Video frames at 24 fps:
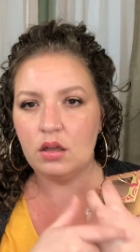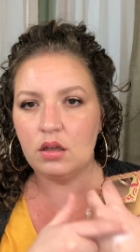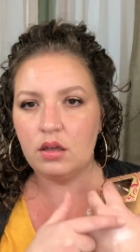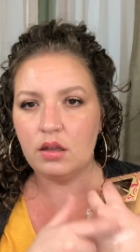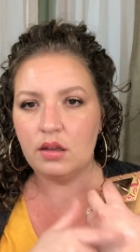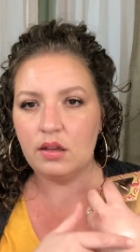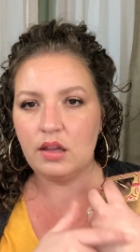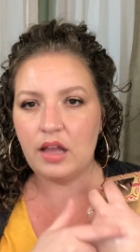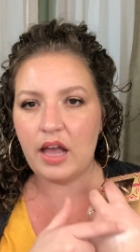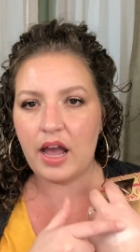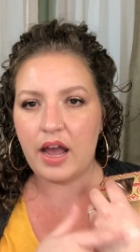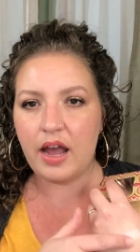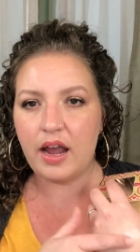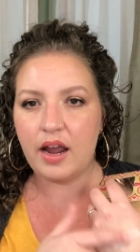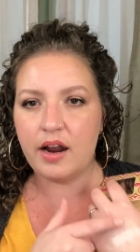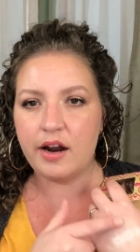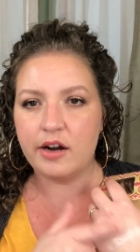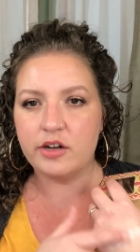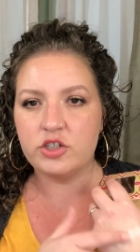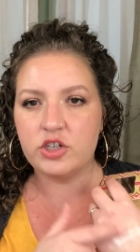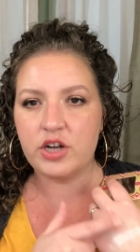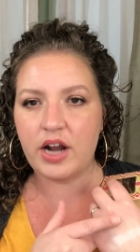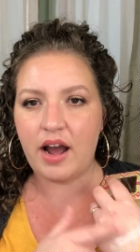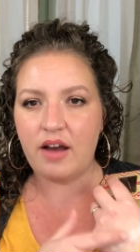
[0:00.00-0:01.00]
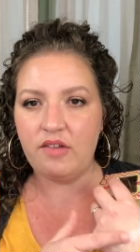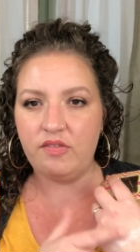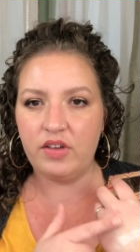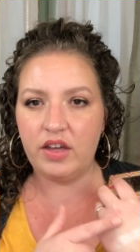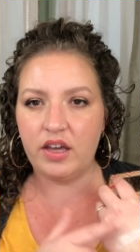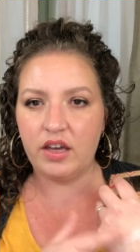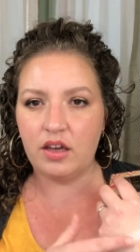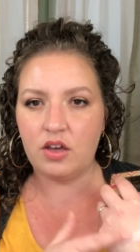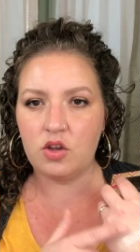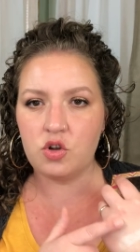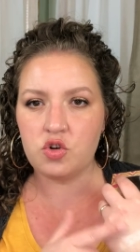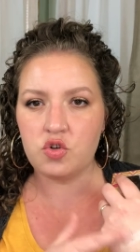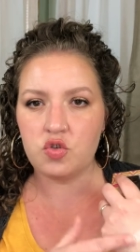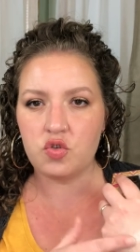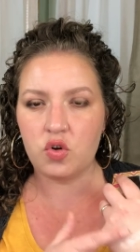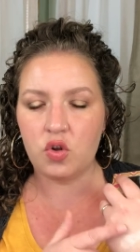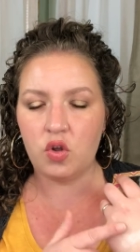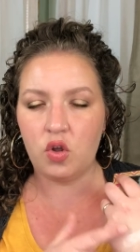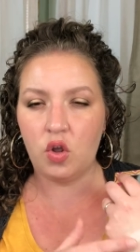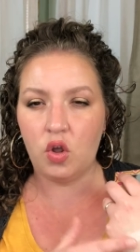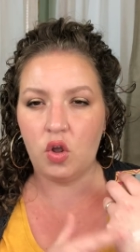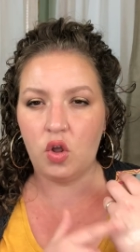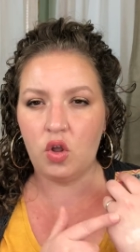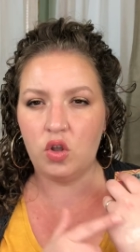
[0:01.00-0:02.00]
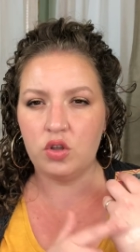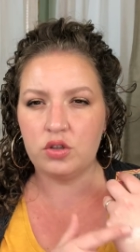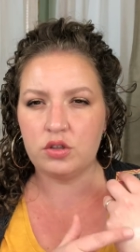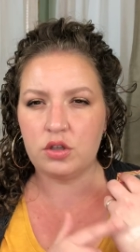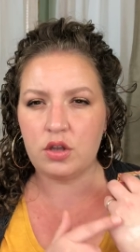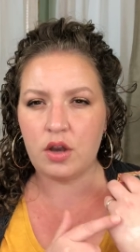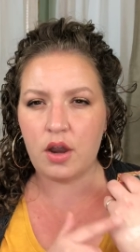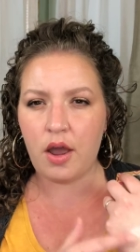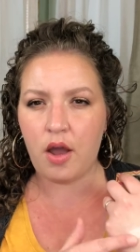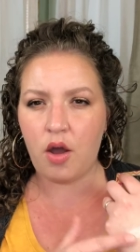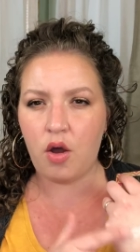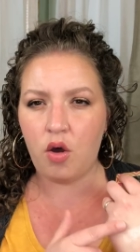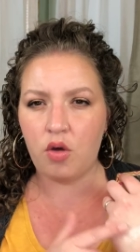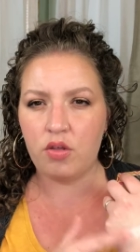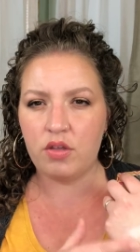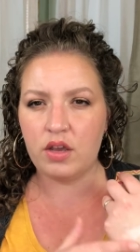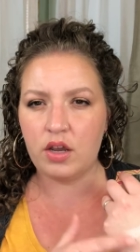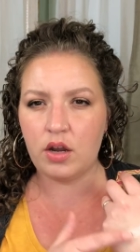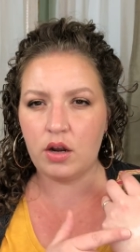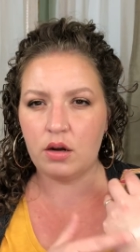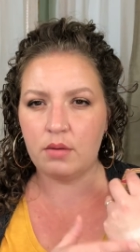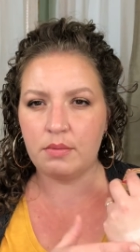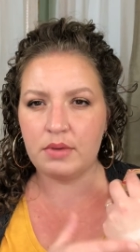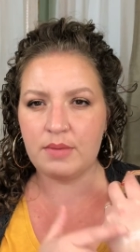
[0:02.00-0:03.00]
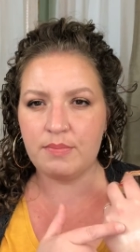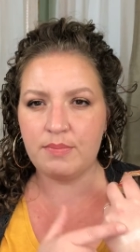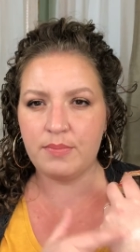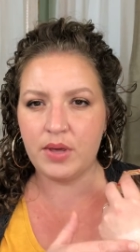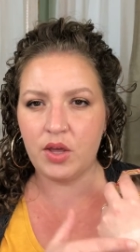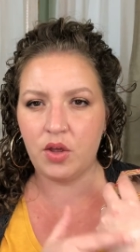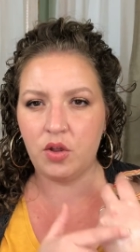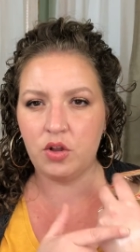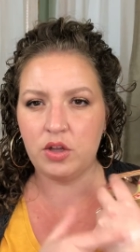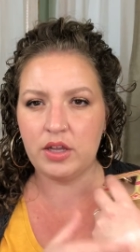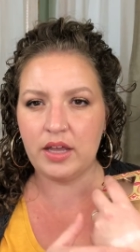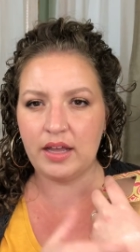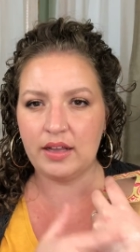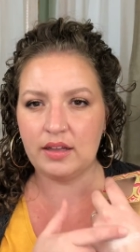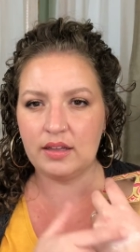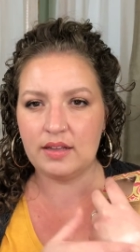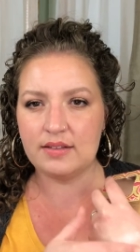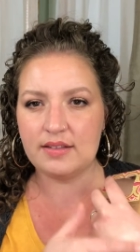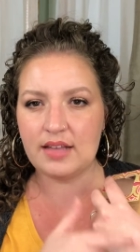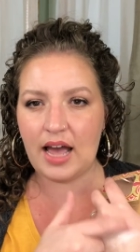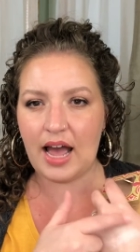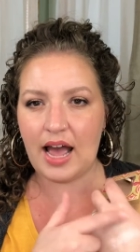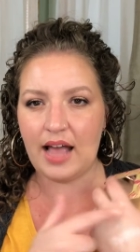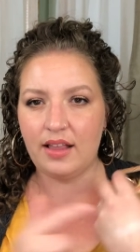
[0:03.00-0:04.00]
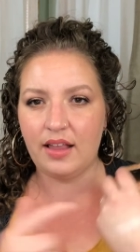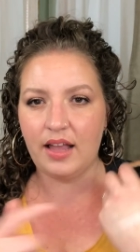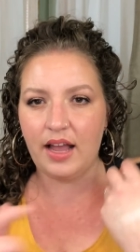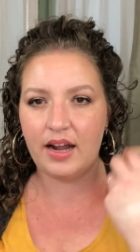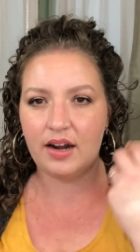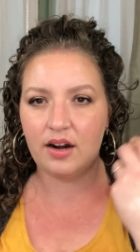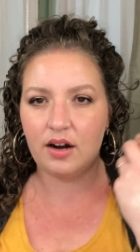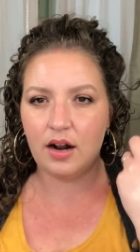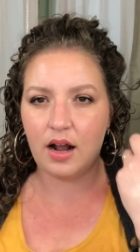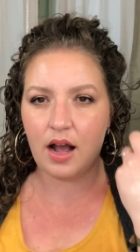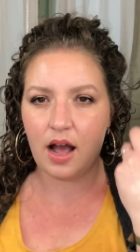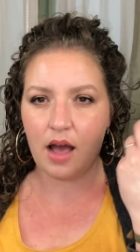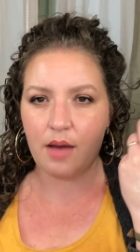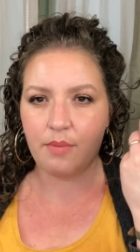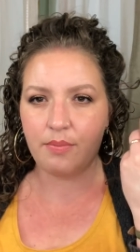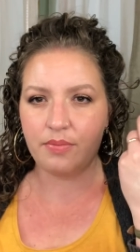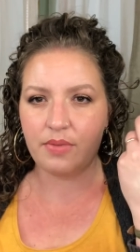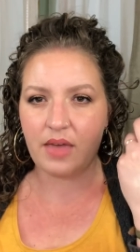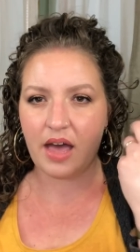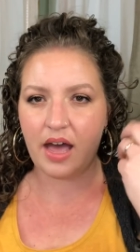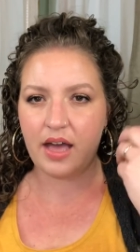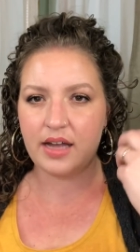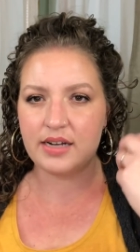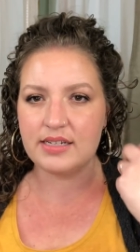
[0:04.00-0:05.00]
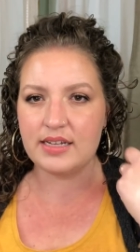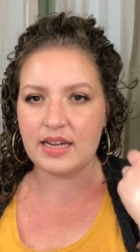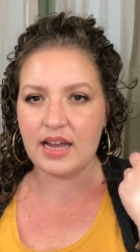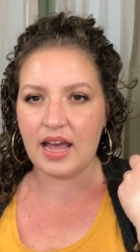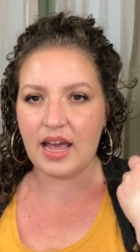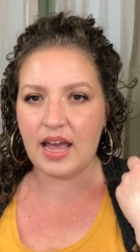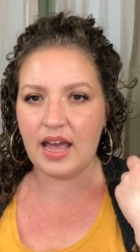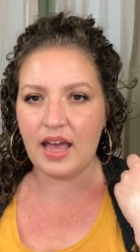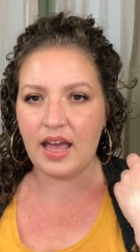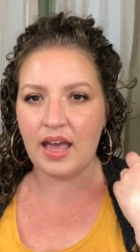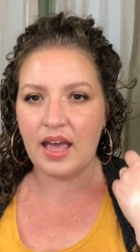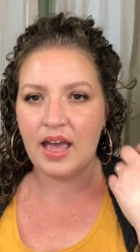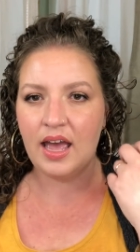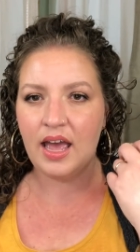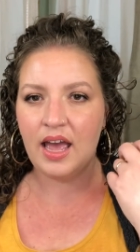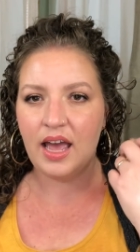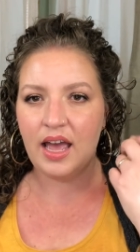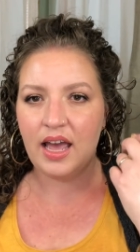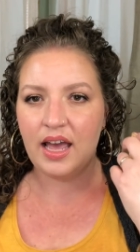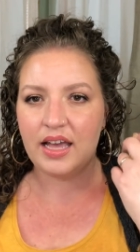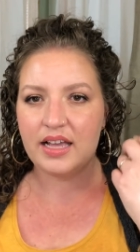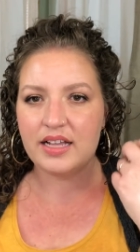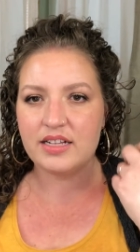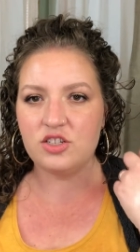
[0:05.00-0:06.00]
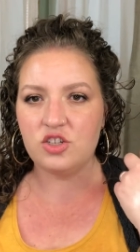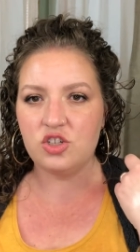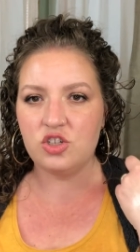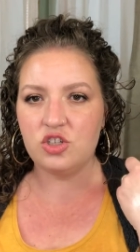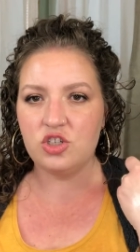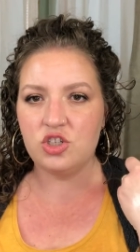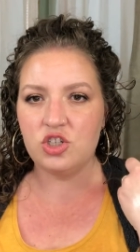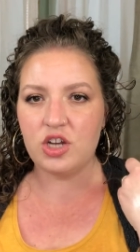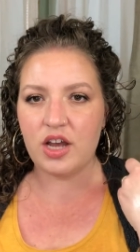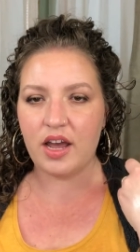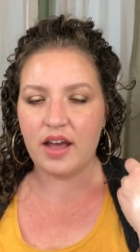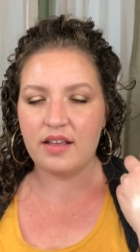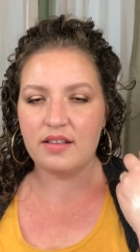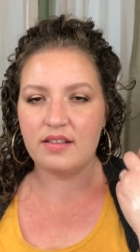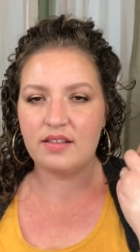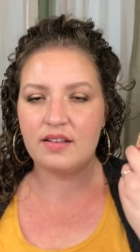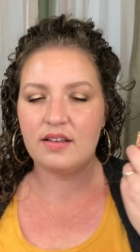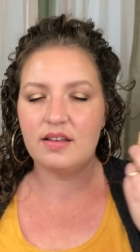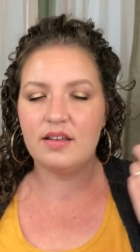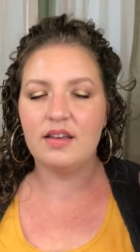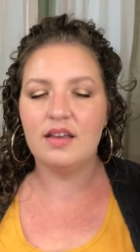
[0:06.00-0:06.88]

let air traffic control know that you're going to be building this highlighter up that day. It's just